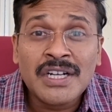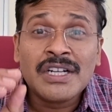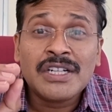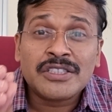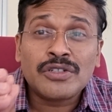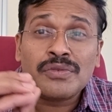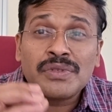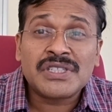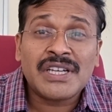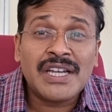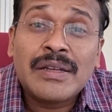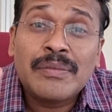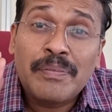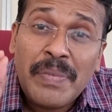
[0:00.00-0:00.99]
so which
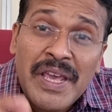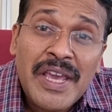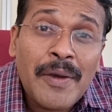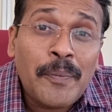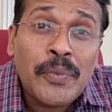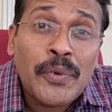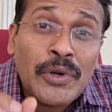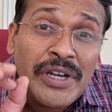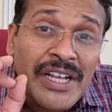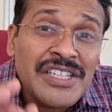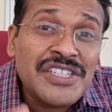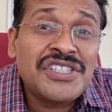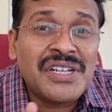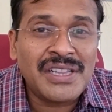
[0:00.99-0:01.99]
can be a
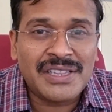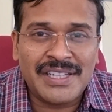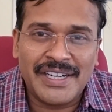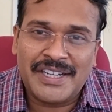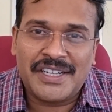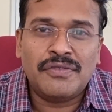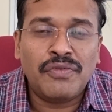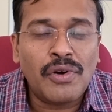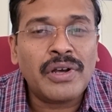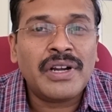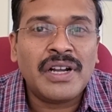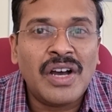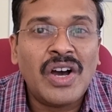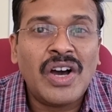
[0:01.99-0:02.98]
potential threat for
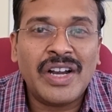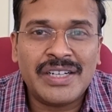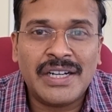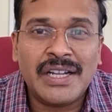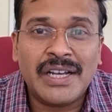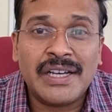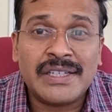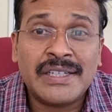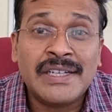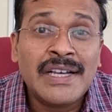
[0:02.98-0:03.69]
heart attack.